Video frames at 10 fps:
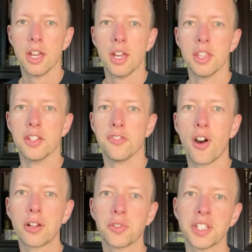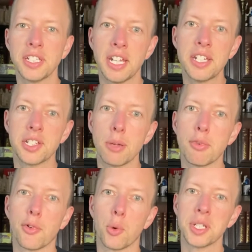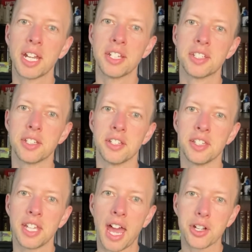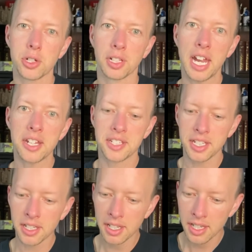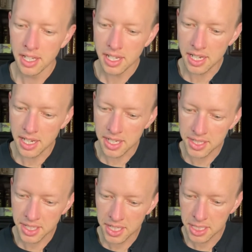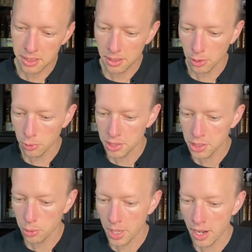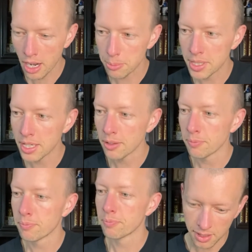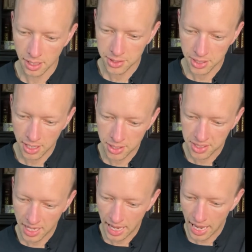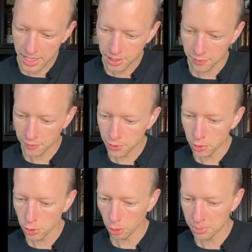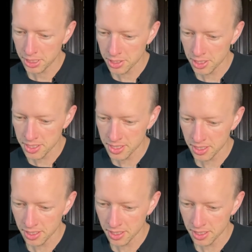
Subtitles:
The final thing you need to know before we get into the actual editing is this little square up here. That changes how you can view your pictures.